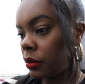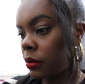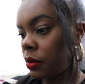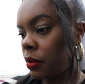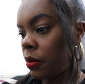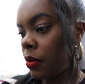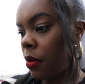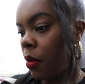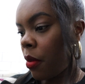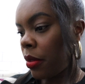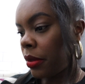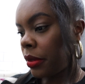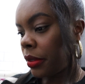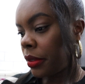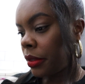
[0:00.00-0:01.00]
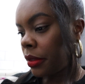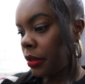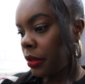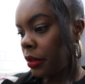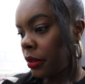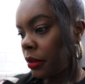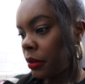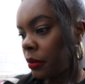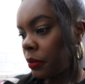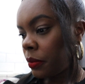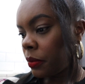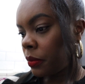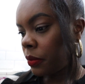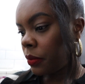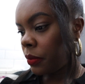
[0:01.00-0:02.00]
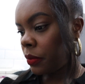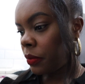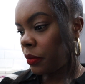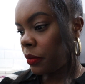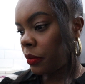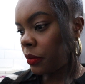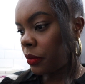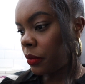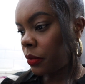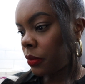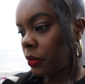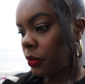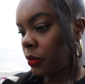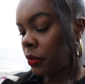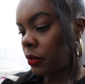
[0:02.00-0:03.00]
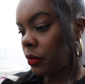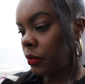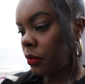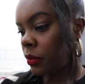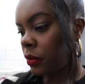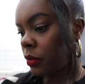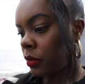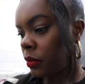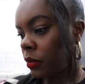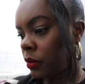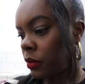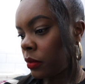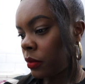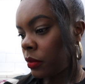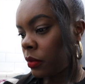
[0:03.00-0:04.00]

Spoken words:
Nobody speaks.